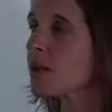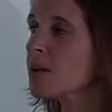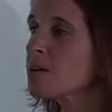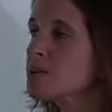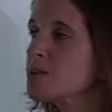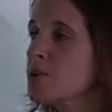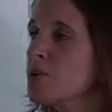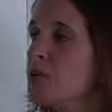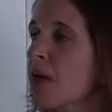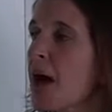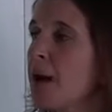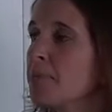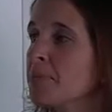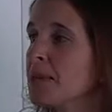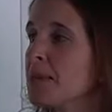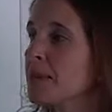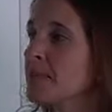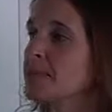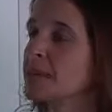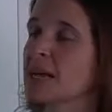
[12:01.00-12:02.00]
So that
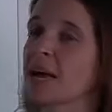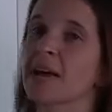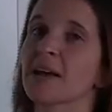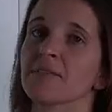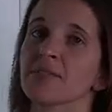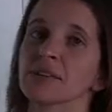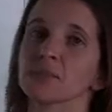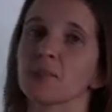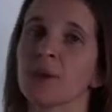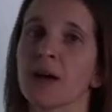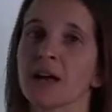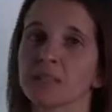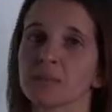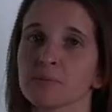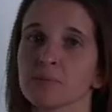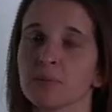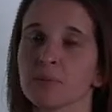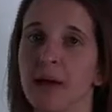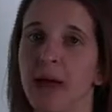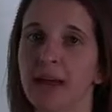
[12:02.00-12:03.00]
means I have this
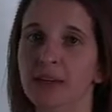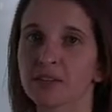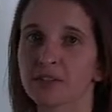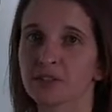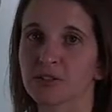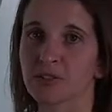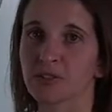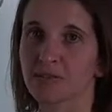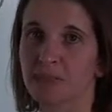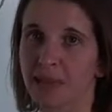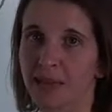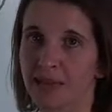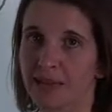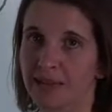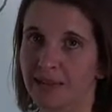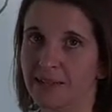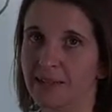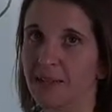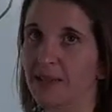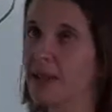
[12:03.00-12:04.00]
possible max or a
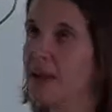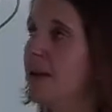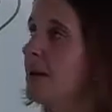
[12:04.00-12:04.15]
min.